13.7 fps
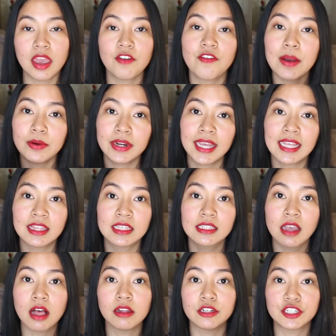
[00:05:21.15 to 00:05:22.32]
if I were to get this
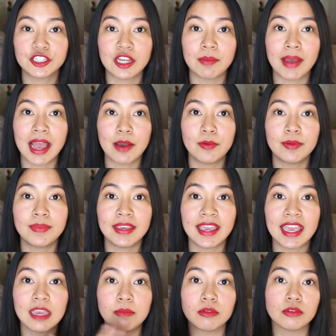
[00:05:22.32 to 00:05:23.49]
scholarship, I would be
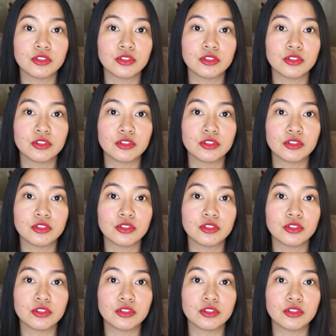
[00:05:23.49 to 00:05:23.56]
able